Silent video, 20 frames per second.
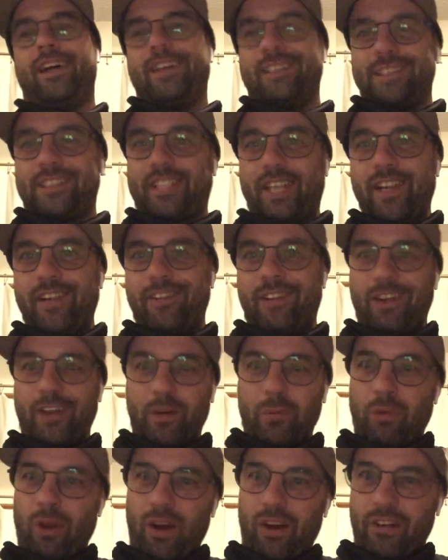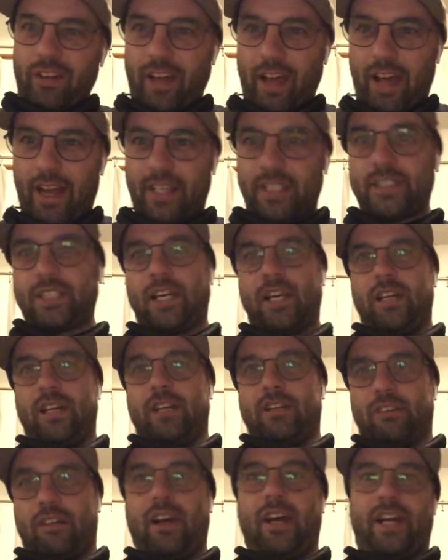send in a broadcast.
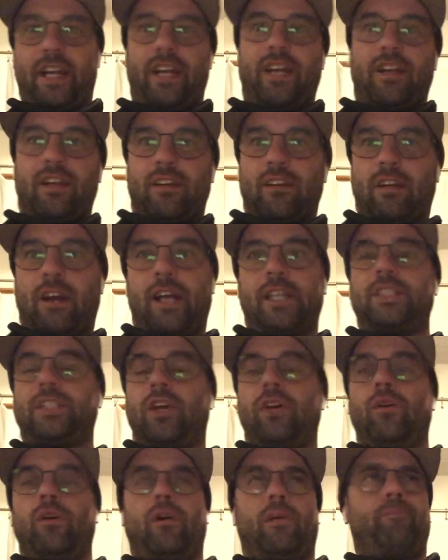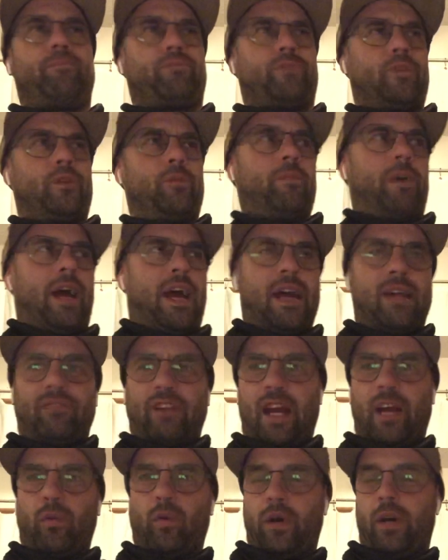Right, right. So you might have
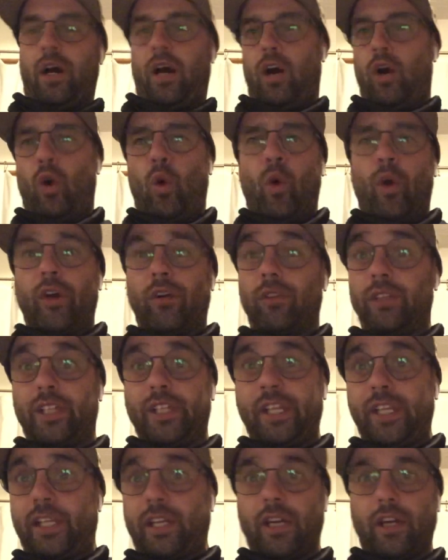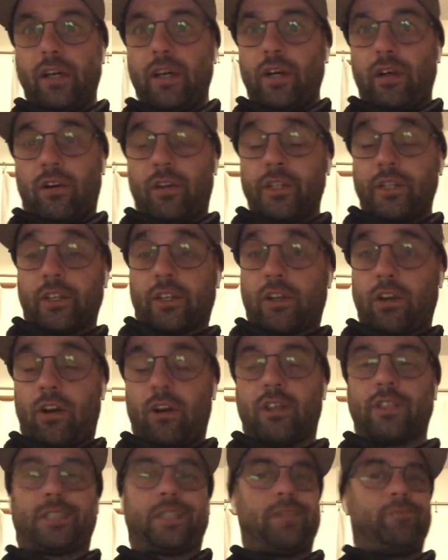like what an oil leak on your
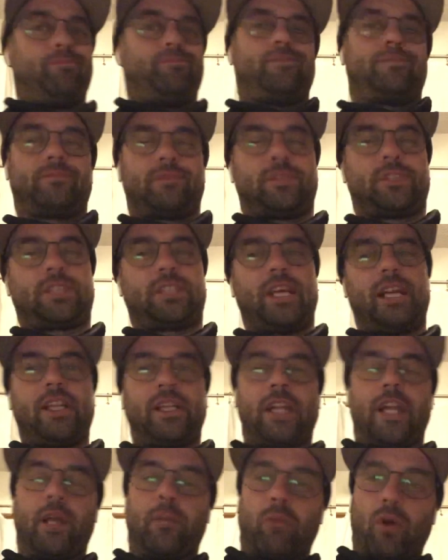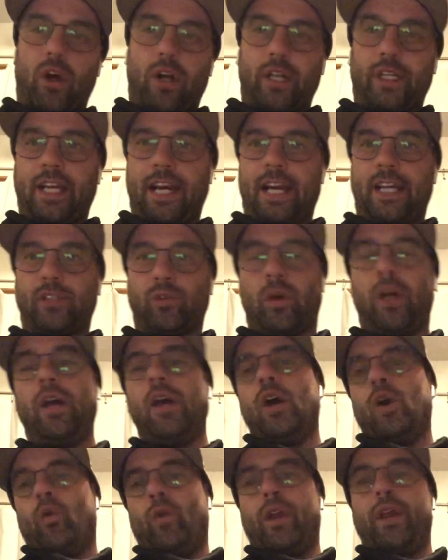car send in a broadcast. What
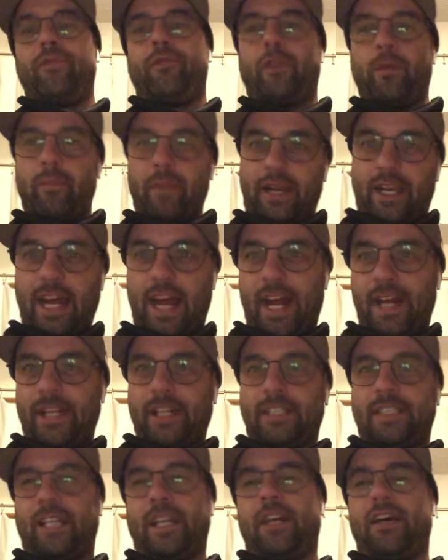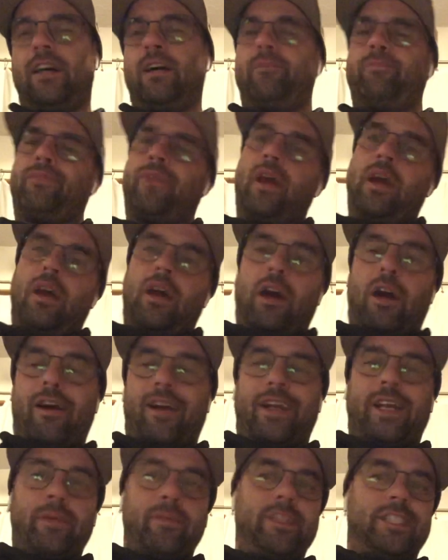what if the mechanic said, uh, all
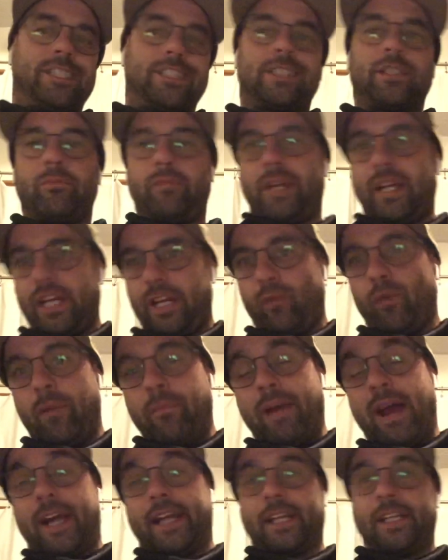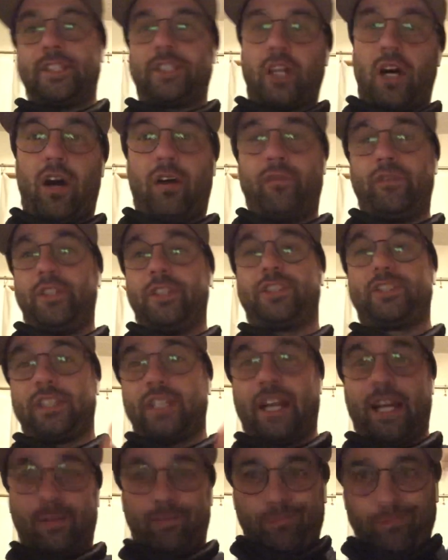right, give me just a minute. He went back in his office and
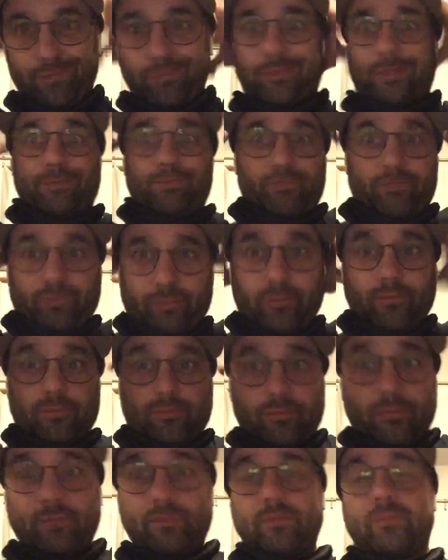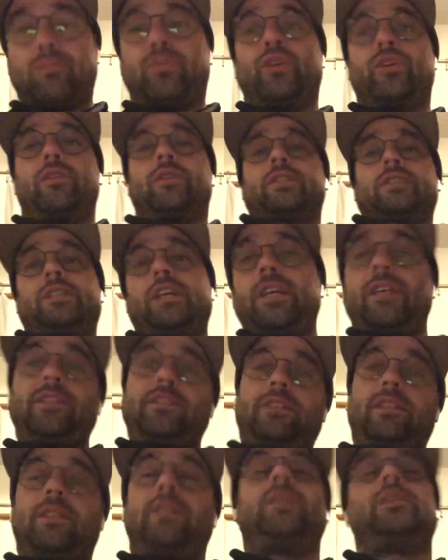like put on his hands,